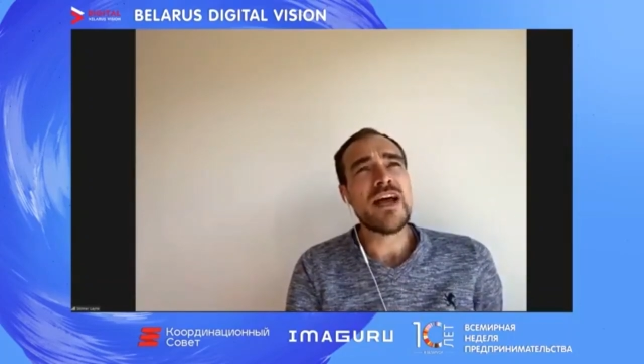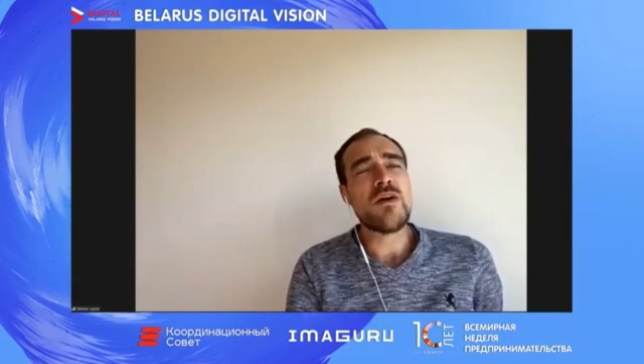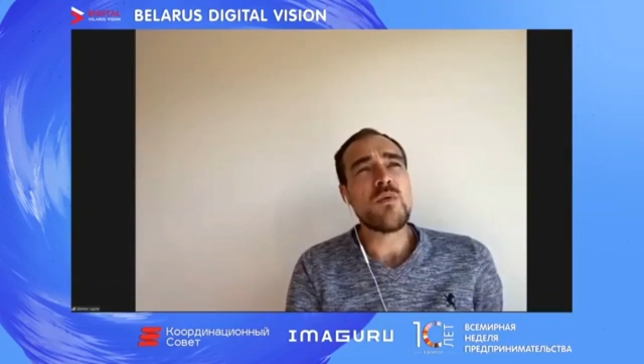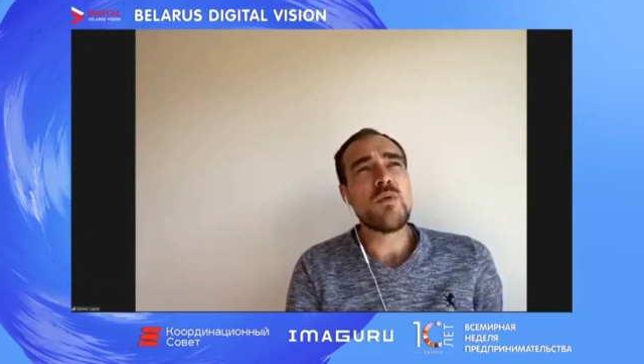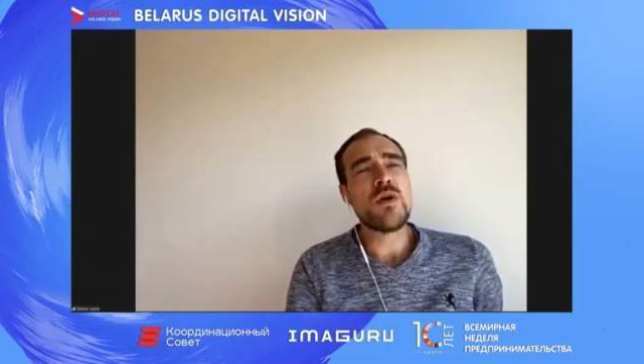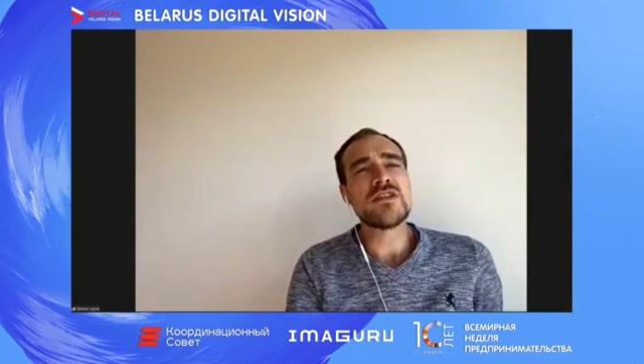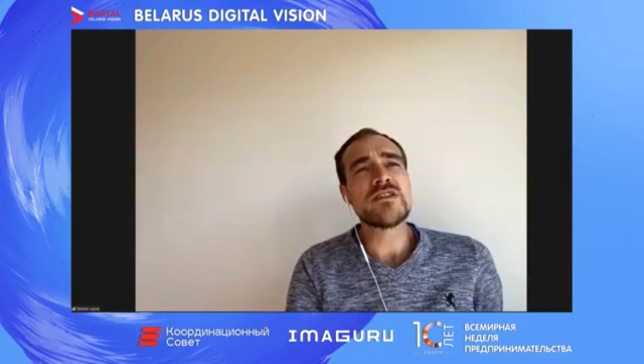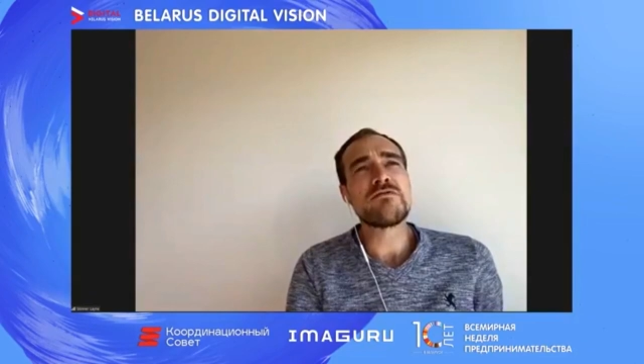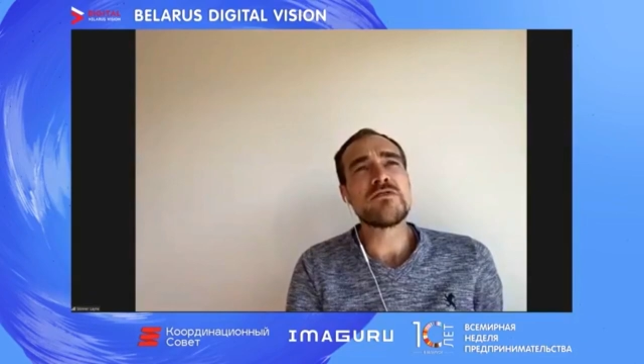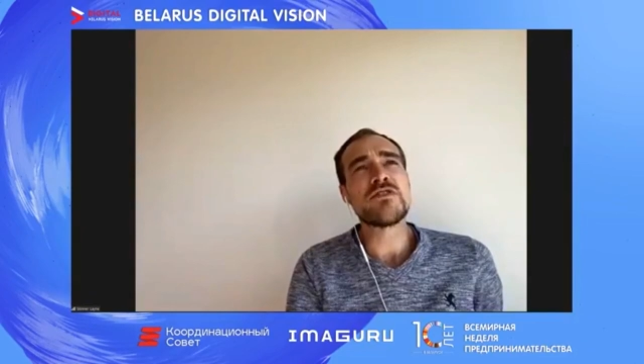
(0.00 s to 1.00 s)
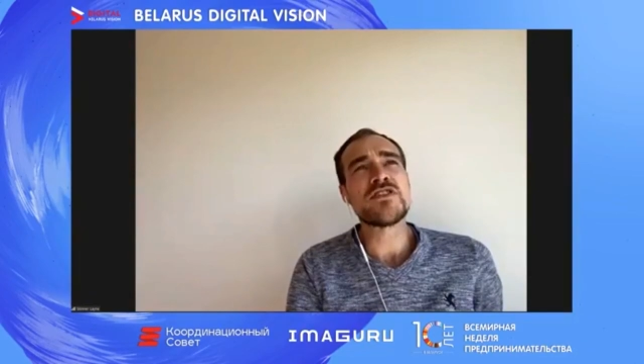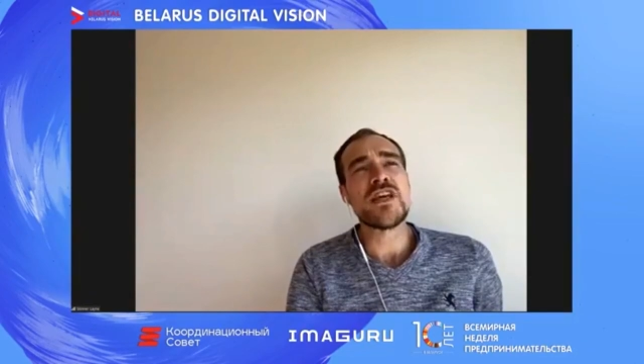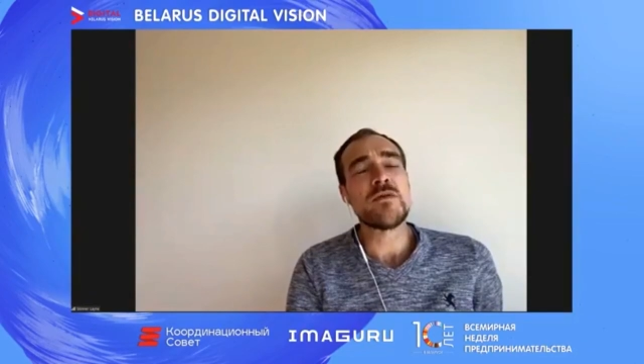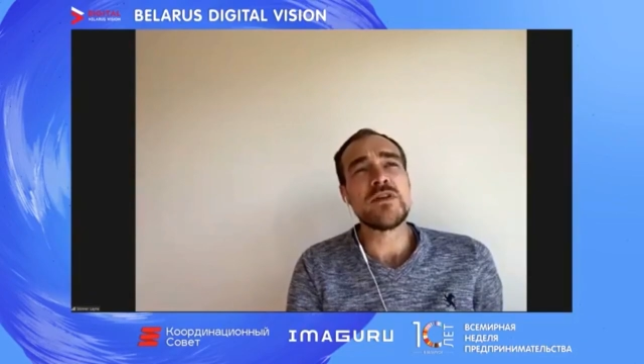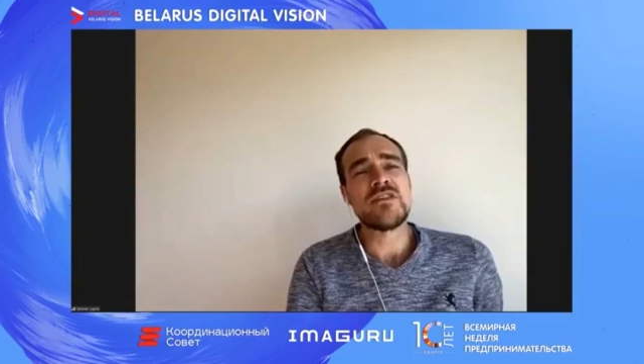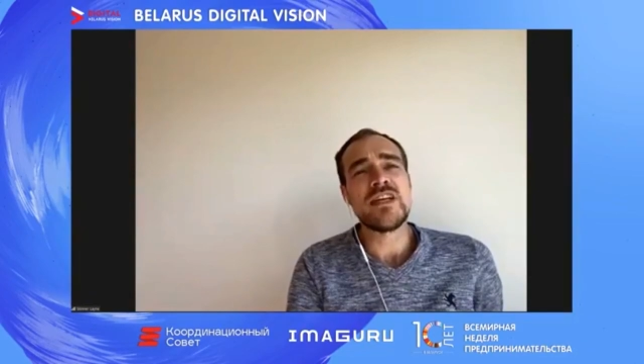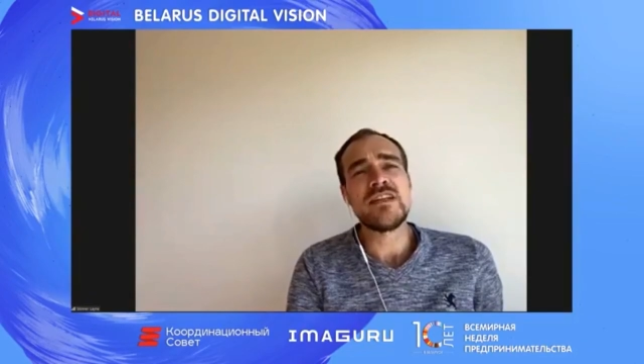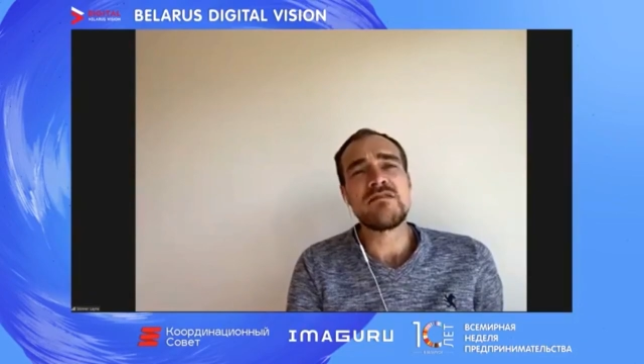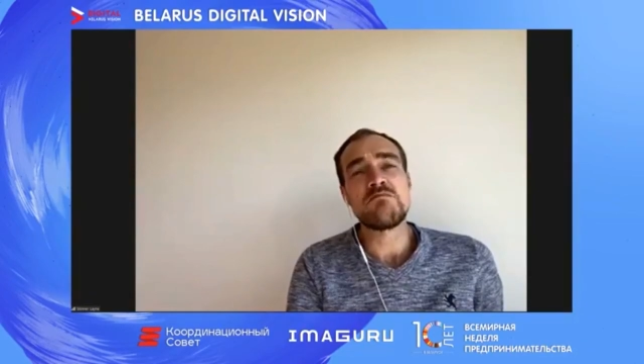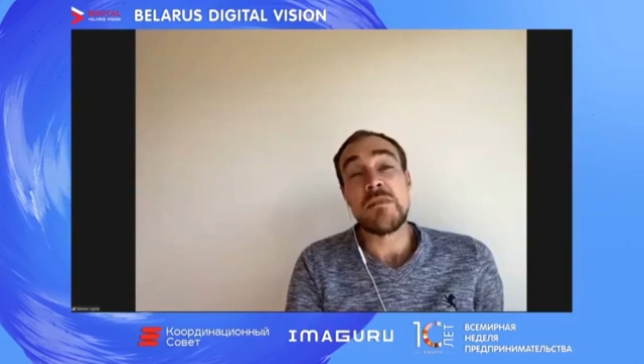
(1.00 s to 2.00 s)
what is a first step
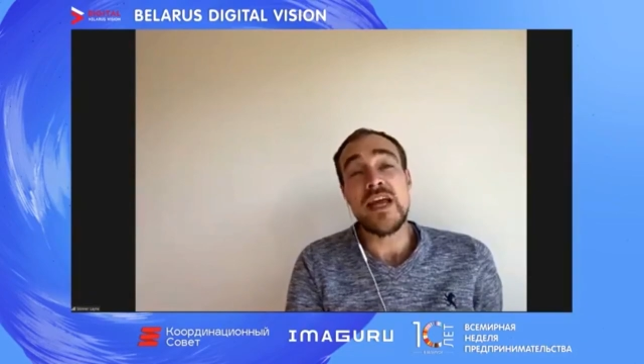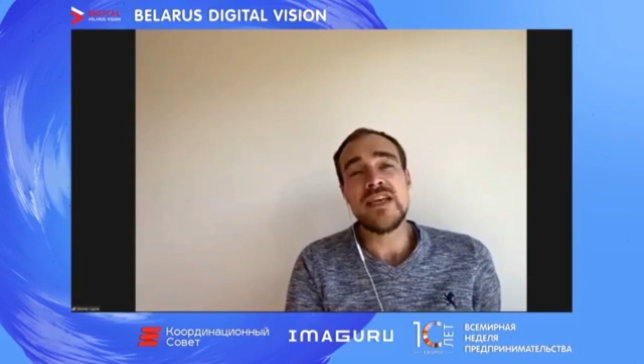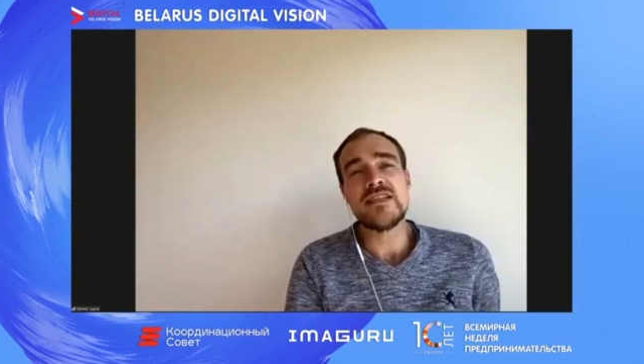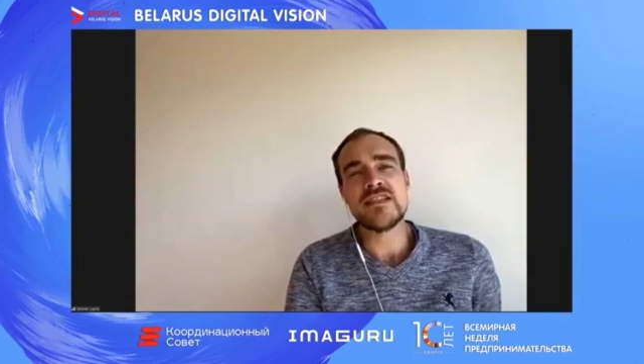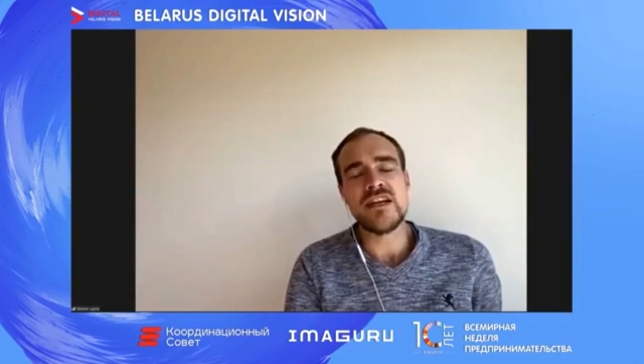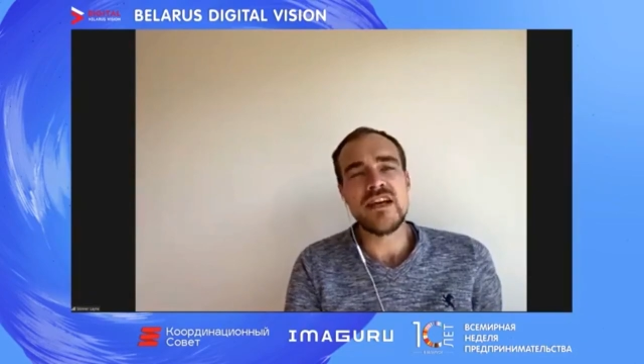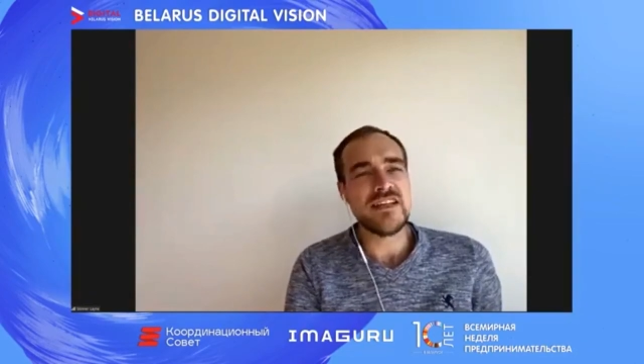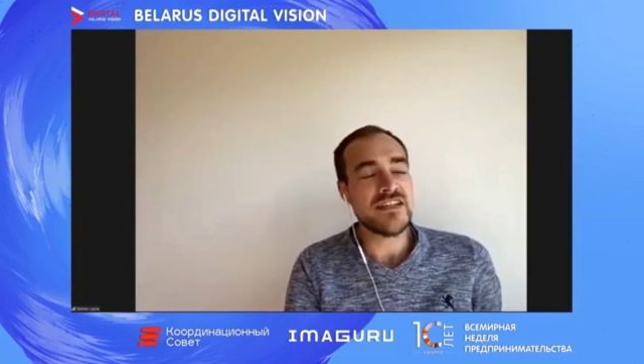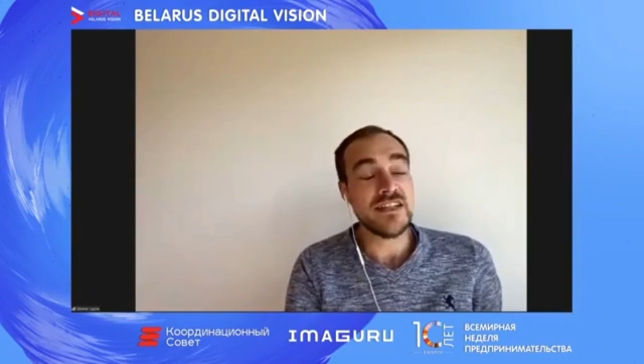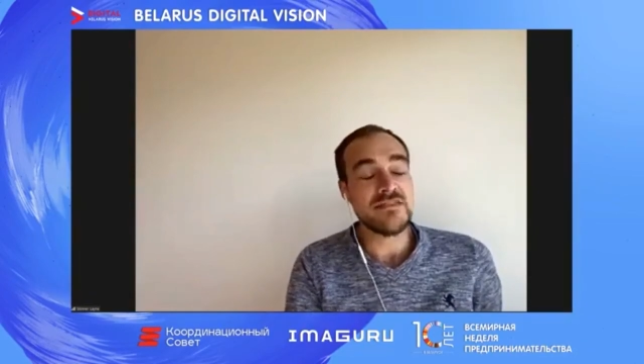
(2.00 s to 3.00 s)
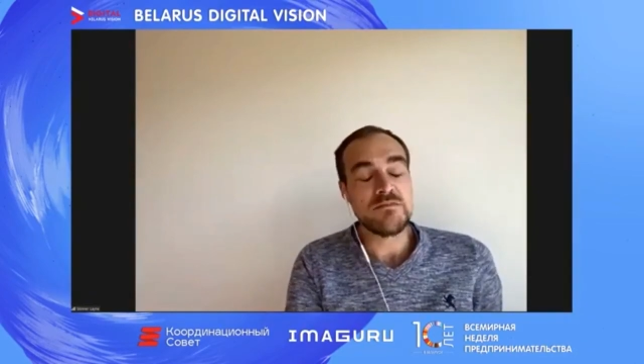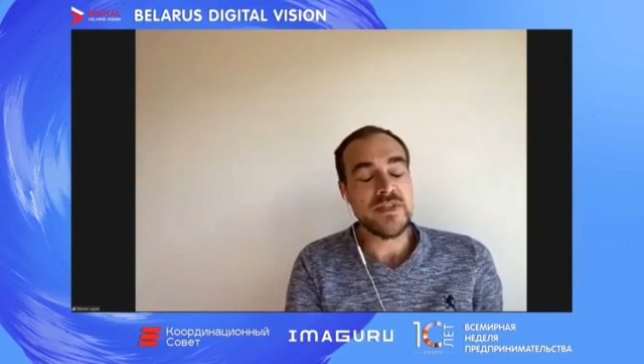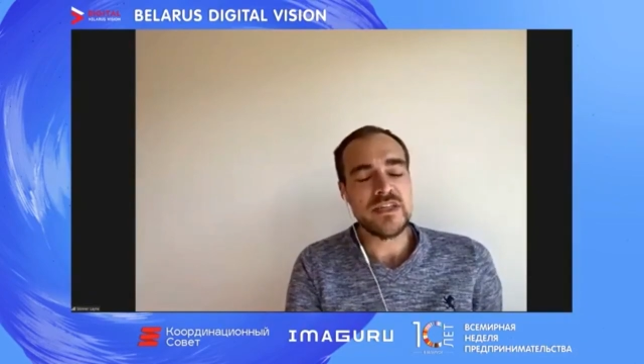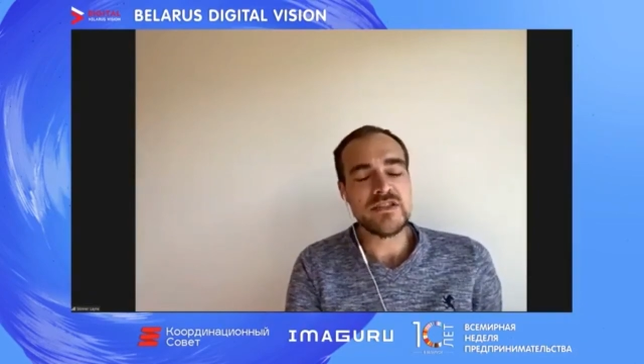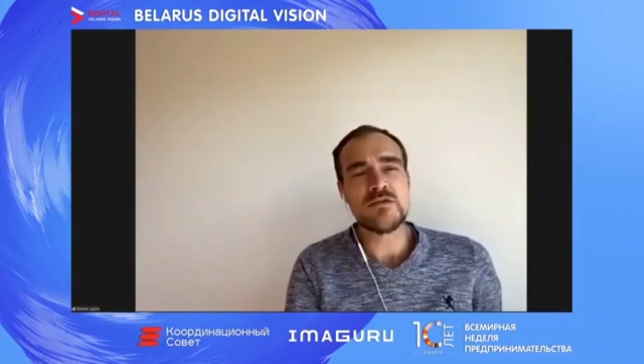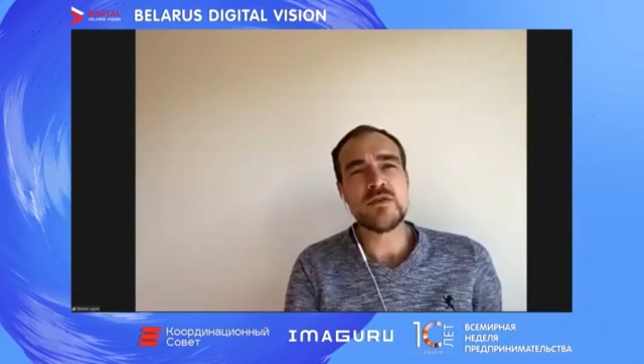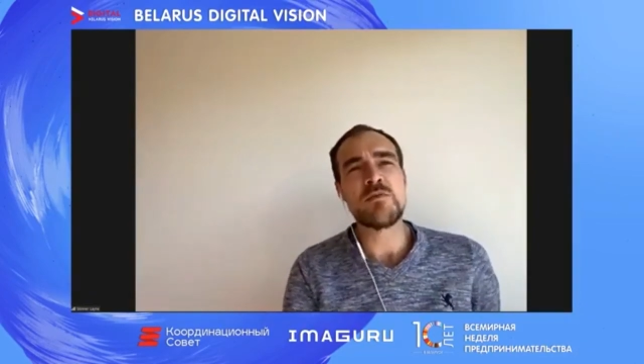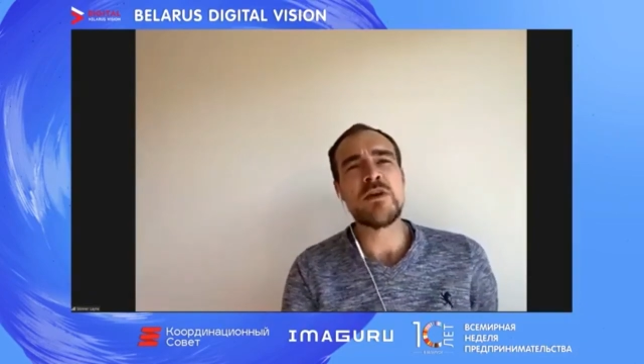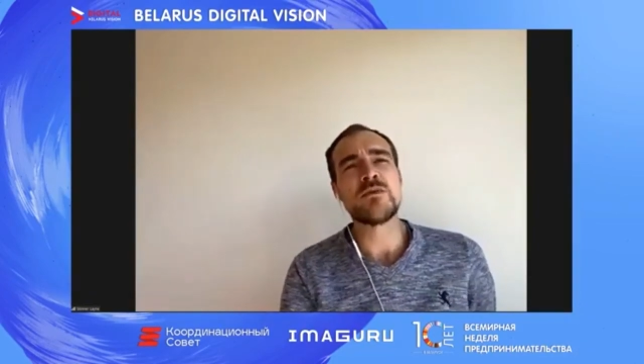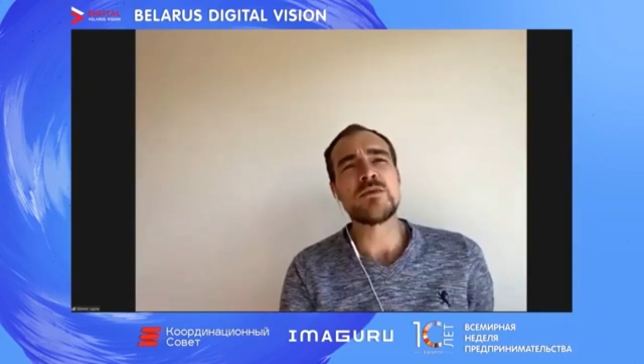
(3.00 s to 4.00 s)
in a society, it doesn't really
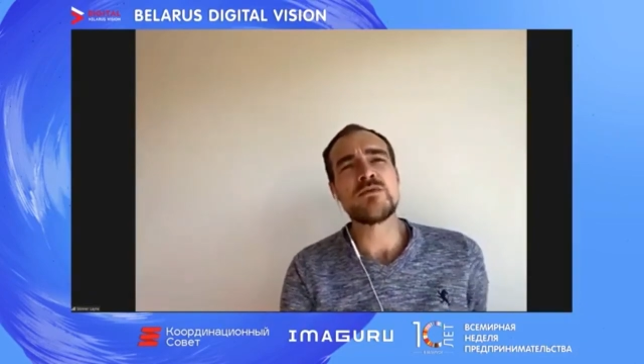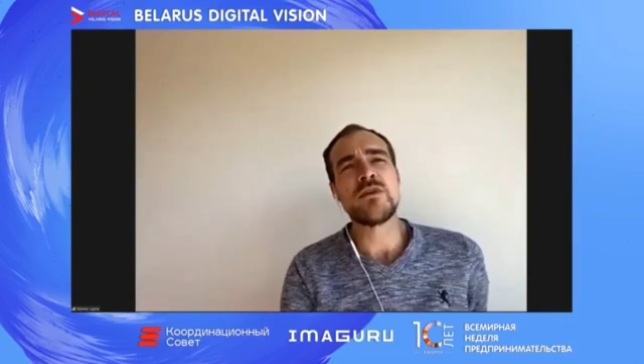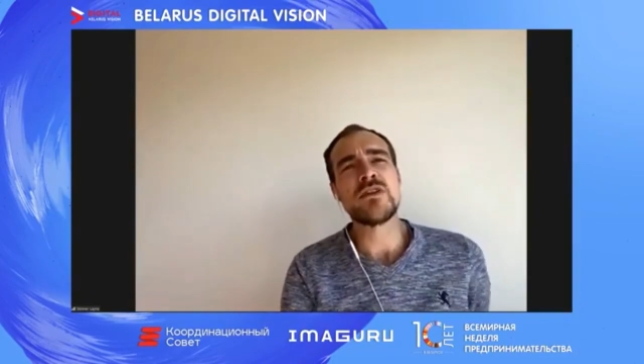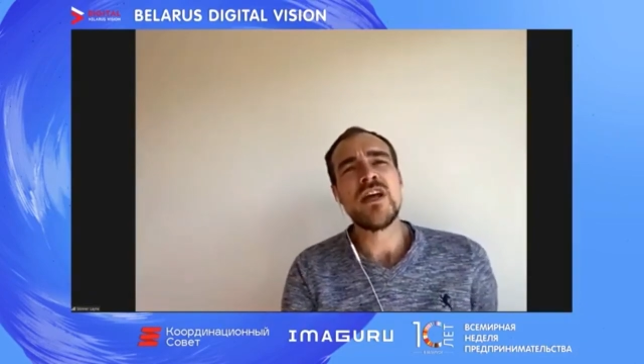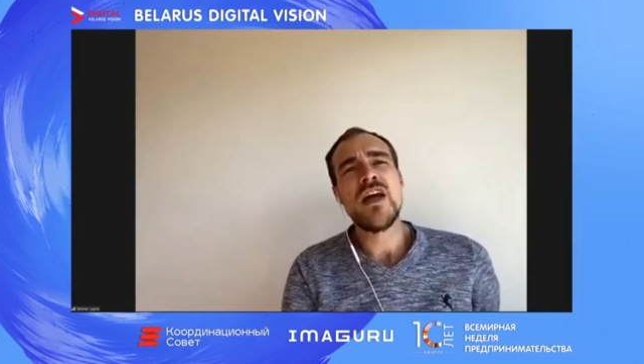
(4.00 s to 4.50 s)
matter which one,